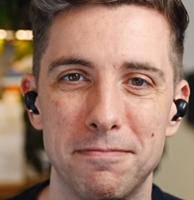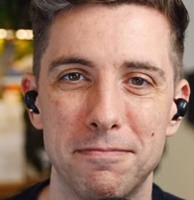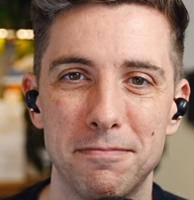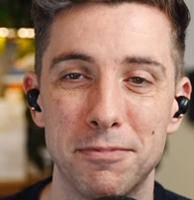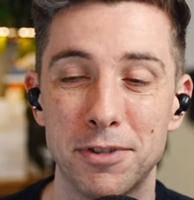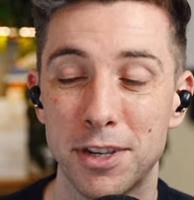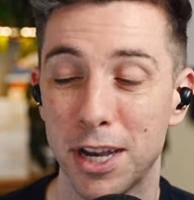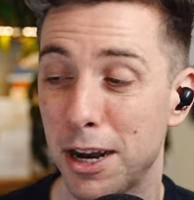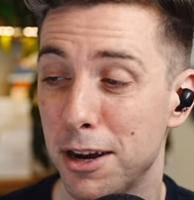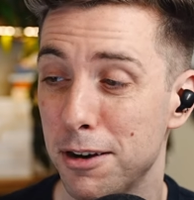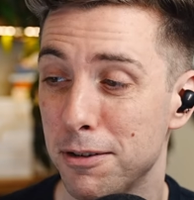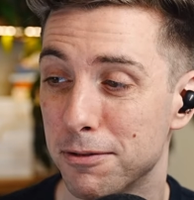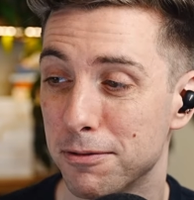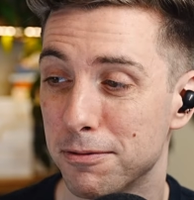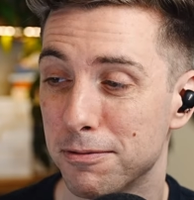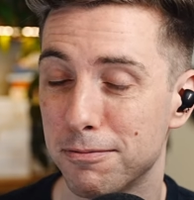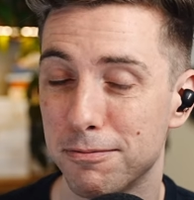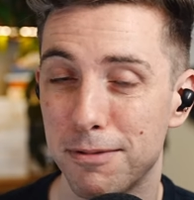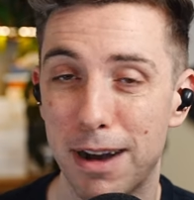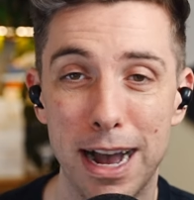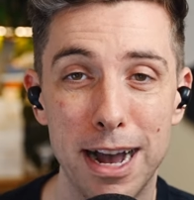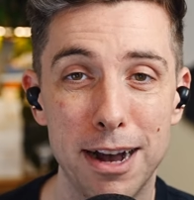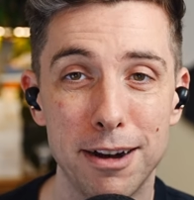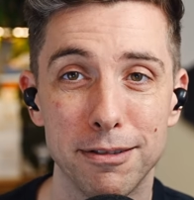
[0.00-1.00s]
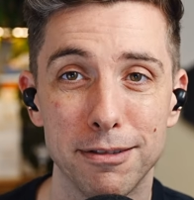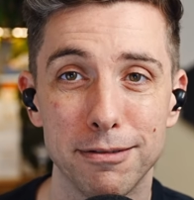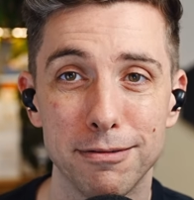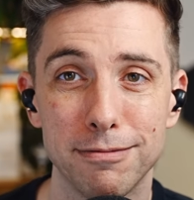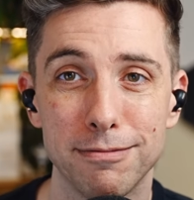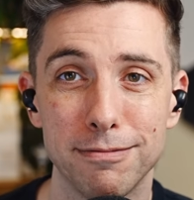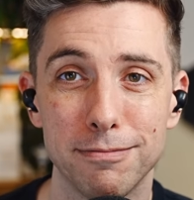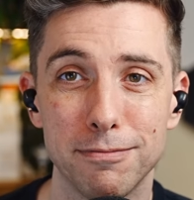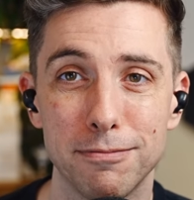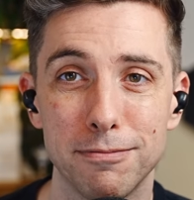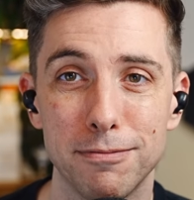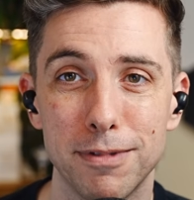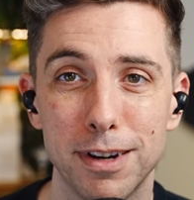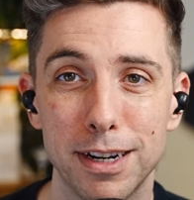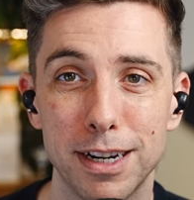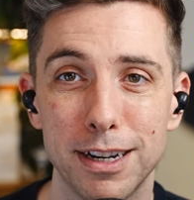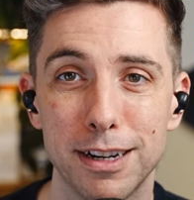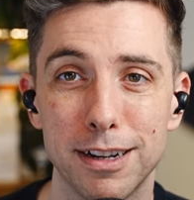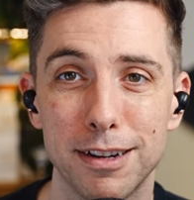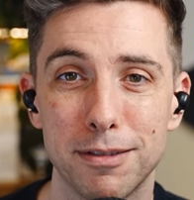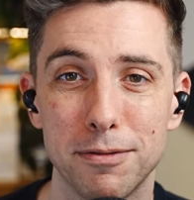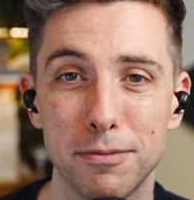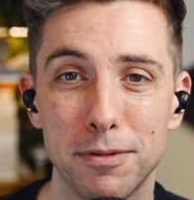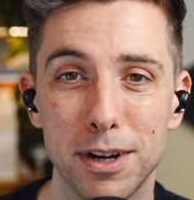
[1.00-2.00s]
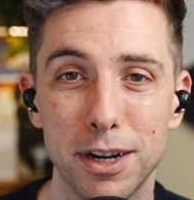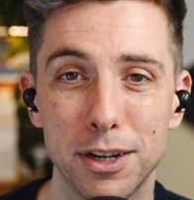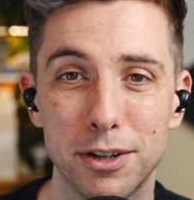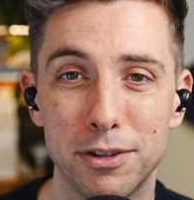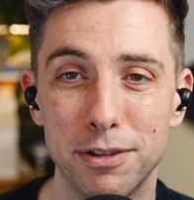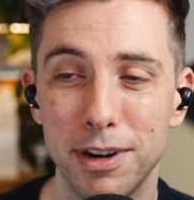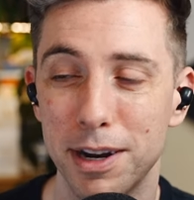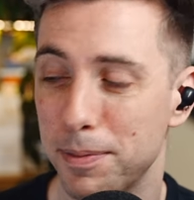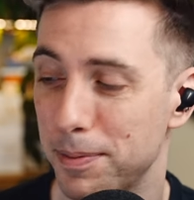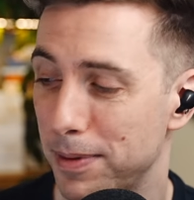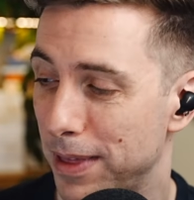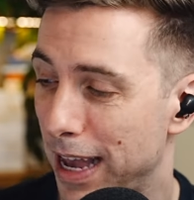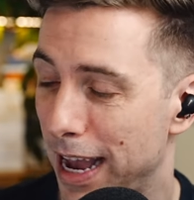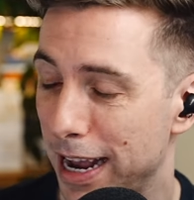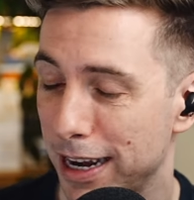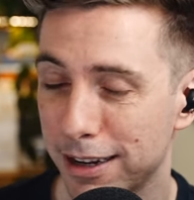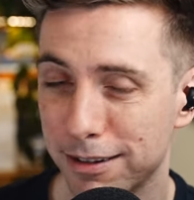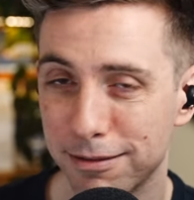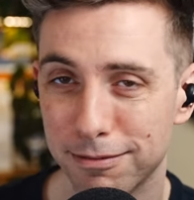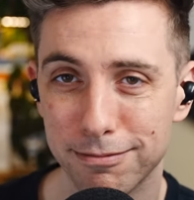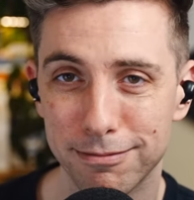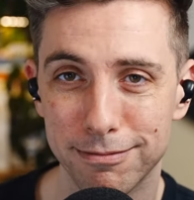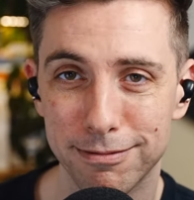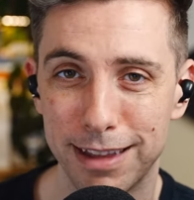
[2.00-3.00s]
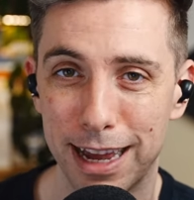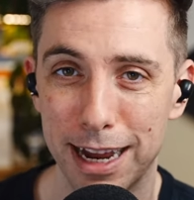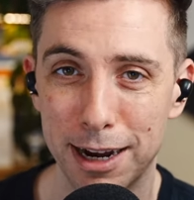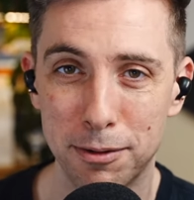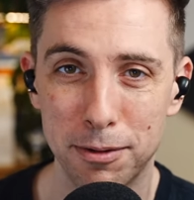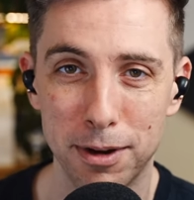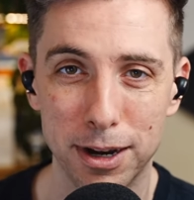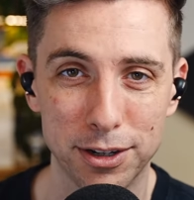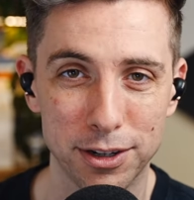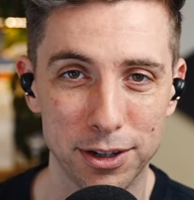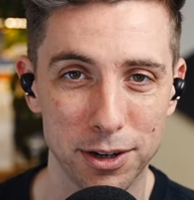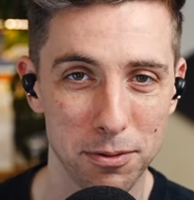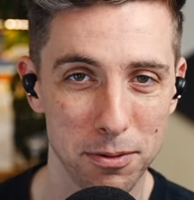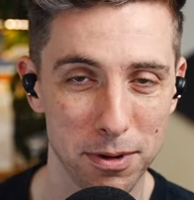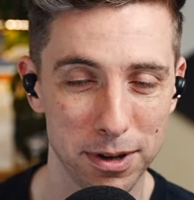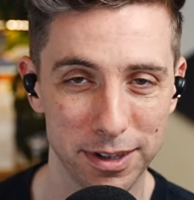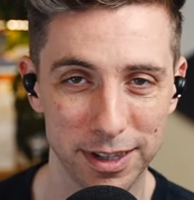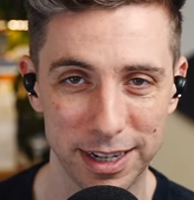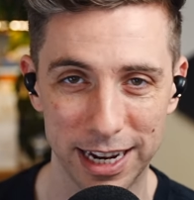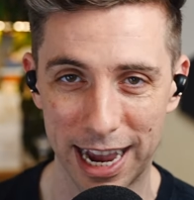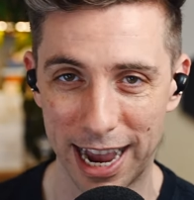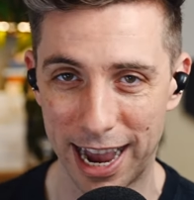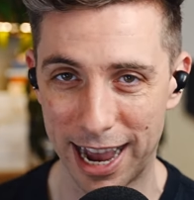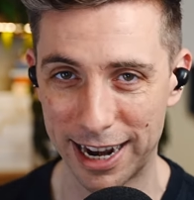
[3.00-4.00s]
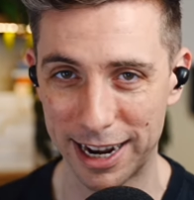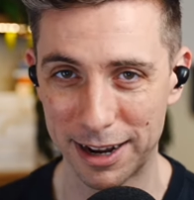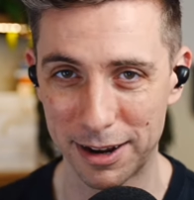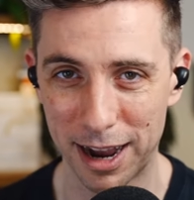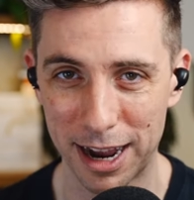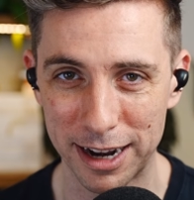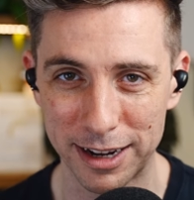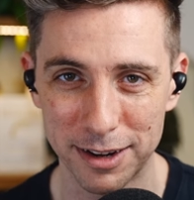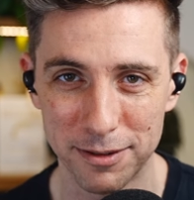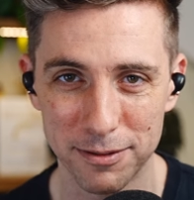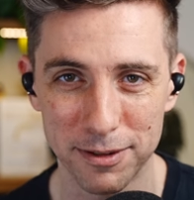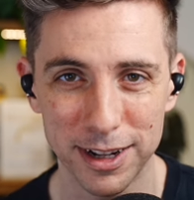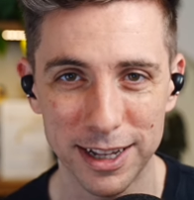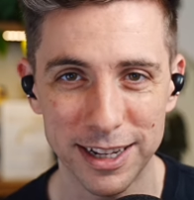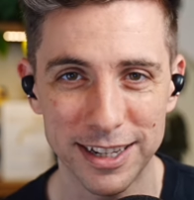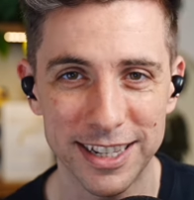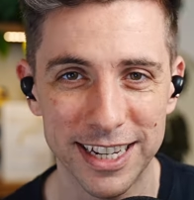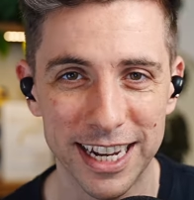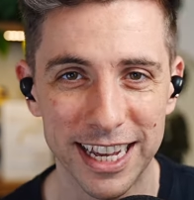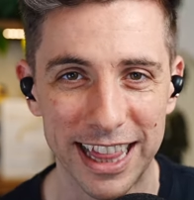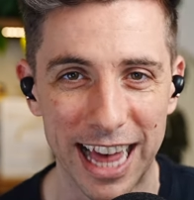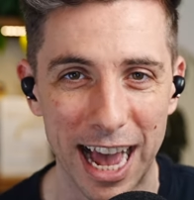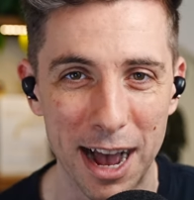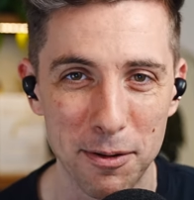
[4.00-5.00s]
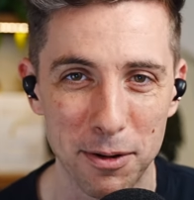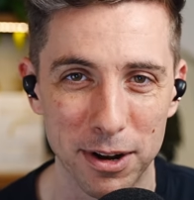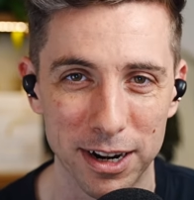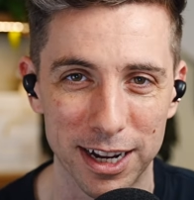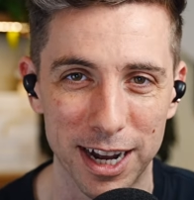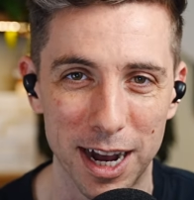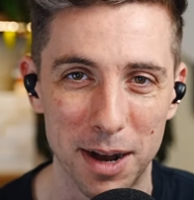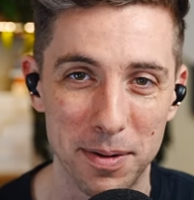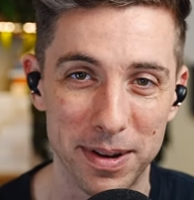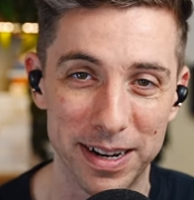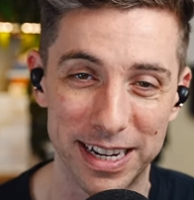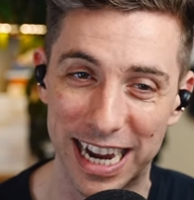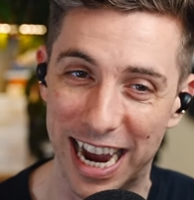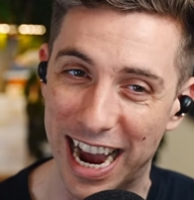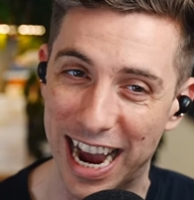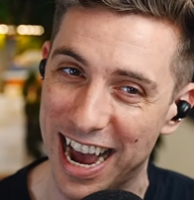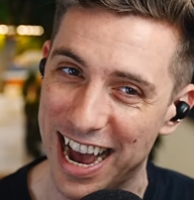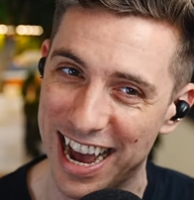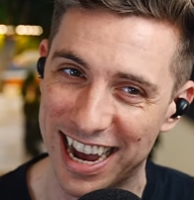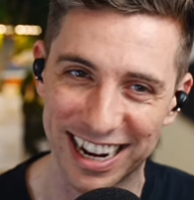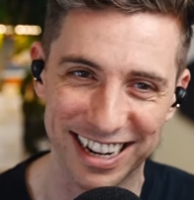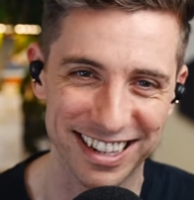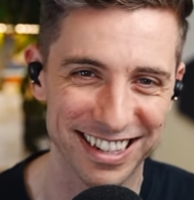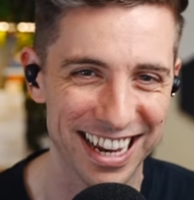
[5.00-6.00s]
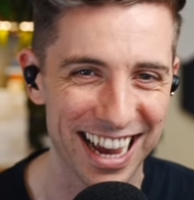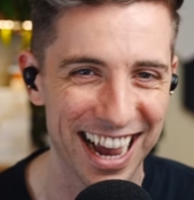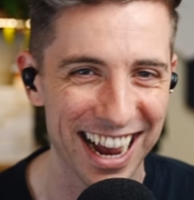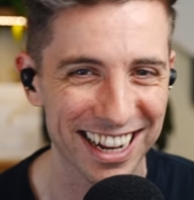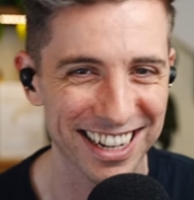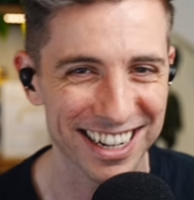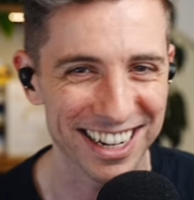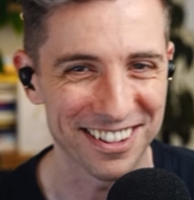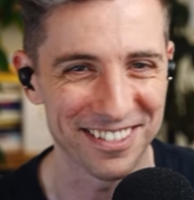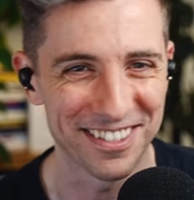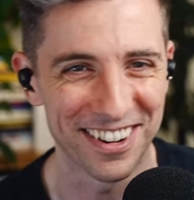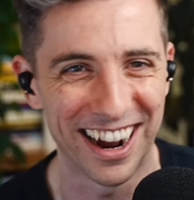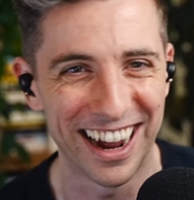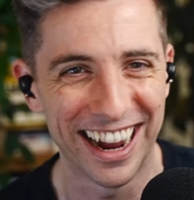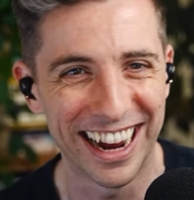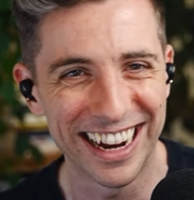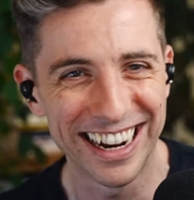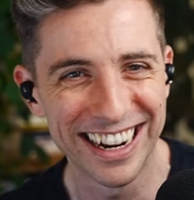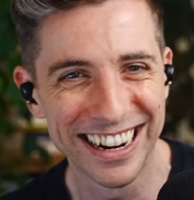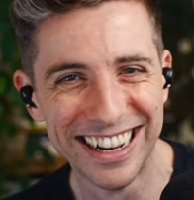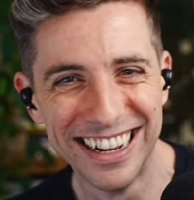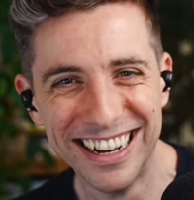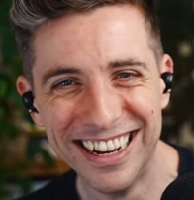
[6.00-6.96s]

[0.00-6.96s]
So, wow, what a what a trip that that question was, Dad. I, I didn't really see that one coming. Yeah, exactly right.